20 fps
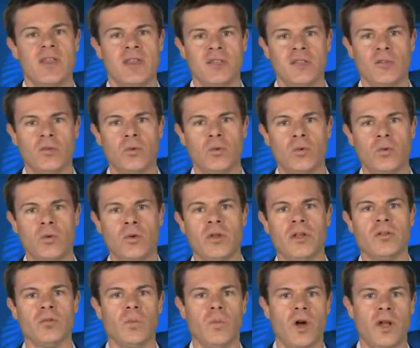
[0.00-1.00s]
This
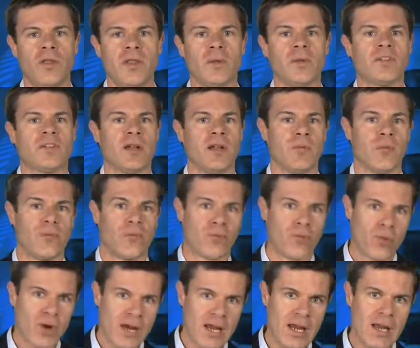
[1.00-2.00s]
tool is one that's going to
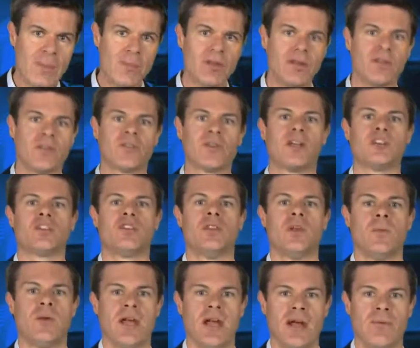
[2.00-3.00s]
frame the discussion
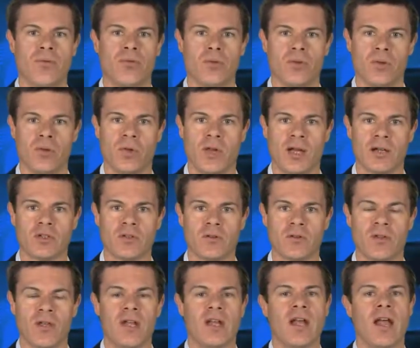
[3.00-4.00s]
that we have through the
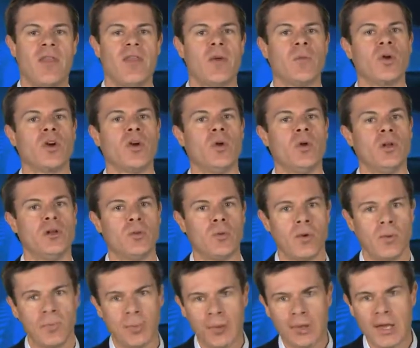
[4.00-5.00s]
lectures, and then we're going
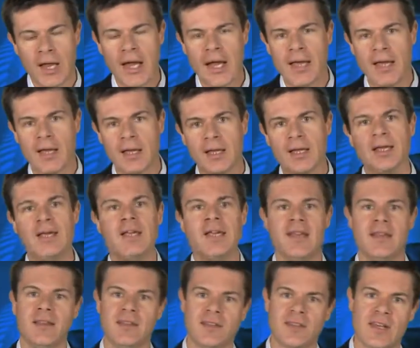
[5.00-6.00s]
to apply it
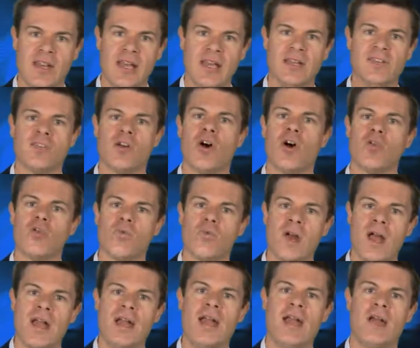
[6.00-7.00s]
in this case on
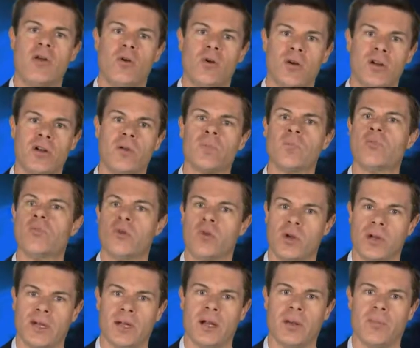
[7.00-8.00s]
Red Hook
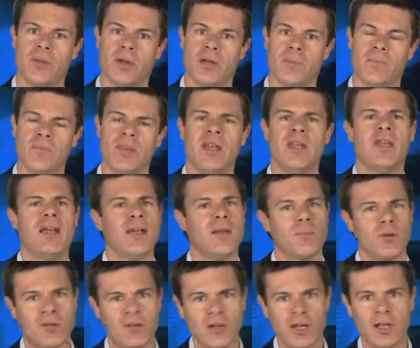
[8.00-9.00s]
Brewing Company. And
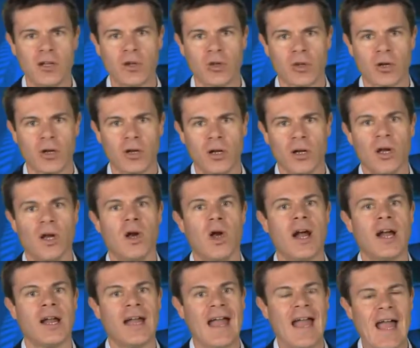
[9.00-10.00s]
in particular,
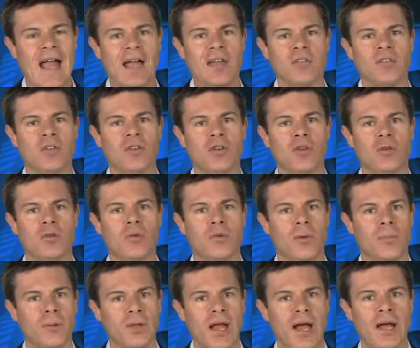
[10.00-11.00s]
I'm going to ask you
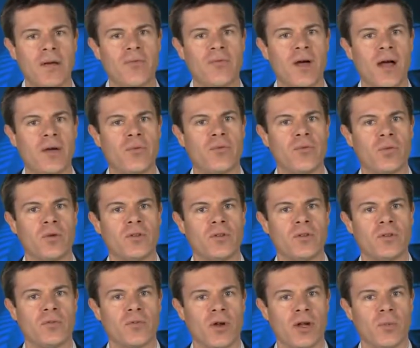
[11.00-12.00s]
to apply a Five
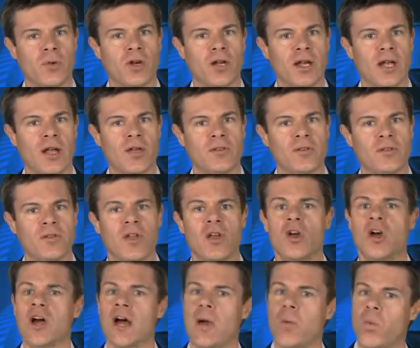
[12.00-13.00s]
Forces framework analysis
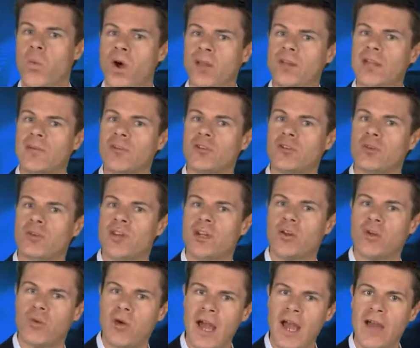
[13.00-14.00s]
at one level to the
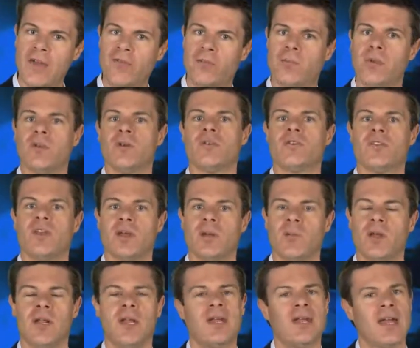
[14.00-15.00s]
craft beer
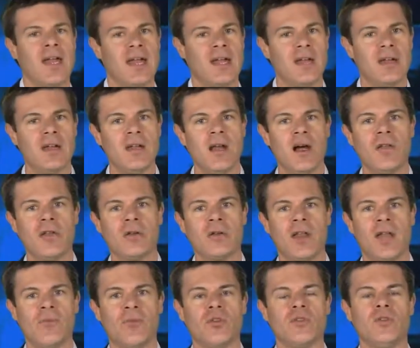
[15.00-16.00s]
segment and at another
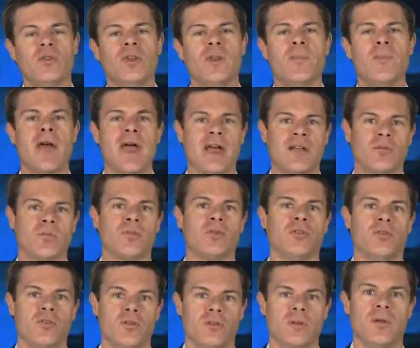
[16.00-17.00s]
level to the
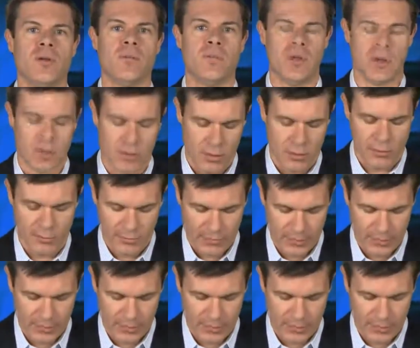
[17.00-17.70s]
mass-produced beer